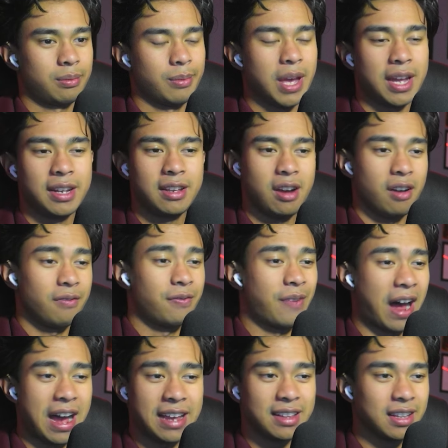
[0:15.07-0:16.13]
Man, he got
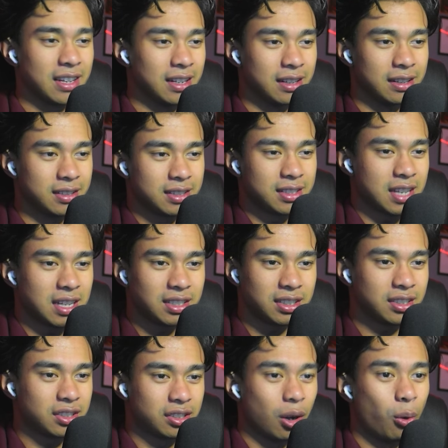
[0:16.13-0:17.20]
violated. This is
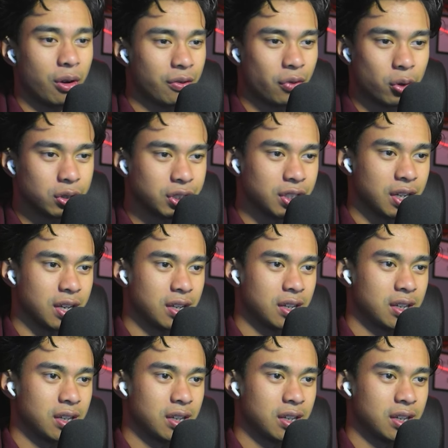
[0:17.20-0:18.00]
actually so unfortunate.